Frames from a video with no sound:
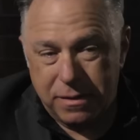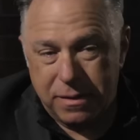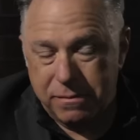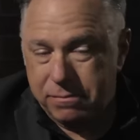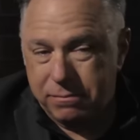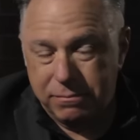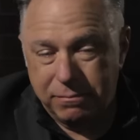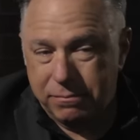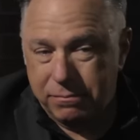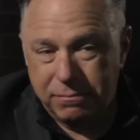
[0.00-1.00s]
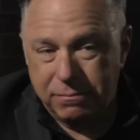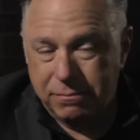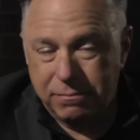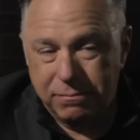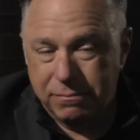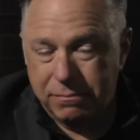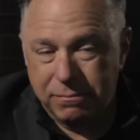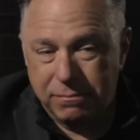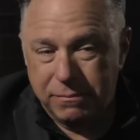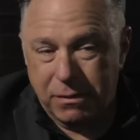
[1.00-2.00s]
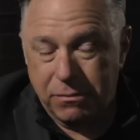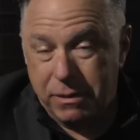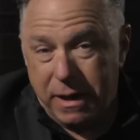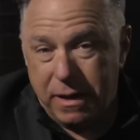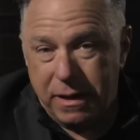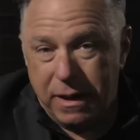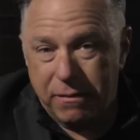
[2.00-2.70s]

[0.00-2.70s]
The reality,